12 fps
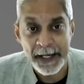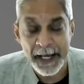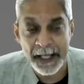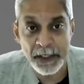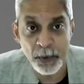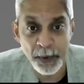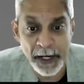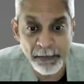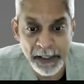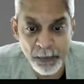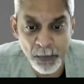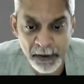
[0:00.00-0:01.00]
And so what I
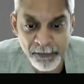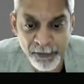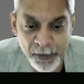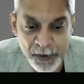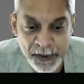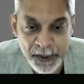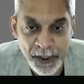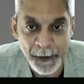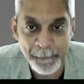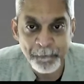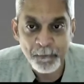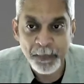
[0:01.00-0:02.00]
really want to focus
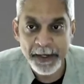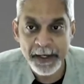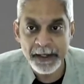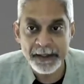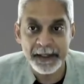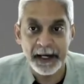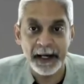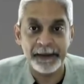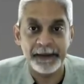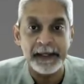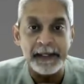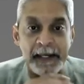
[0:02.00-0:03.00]
on is
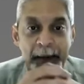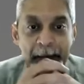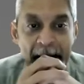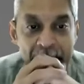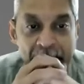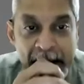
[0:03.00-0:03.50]
thinking about